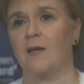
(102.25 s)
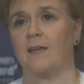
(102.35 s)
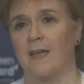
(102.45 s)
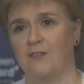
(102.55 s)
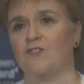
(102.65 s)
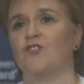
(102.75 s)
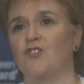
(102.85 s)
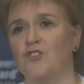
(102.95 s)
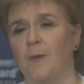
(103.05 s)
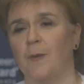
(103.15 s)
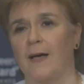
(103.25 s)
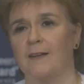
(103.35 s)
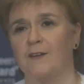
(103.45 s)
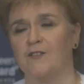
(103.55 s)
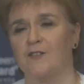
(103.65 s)
institutional
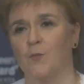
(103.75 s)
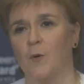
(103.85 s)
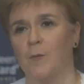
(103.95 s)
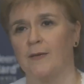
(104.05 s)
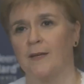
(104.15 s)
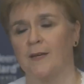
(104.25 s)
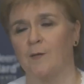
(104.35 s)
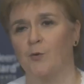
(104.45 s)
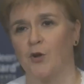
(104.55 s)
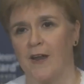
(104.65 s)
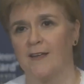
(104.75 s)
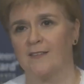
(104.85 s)
barriers to women progressing.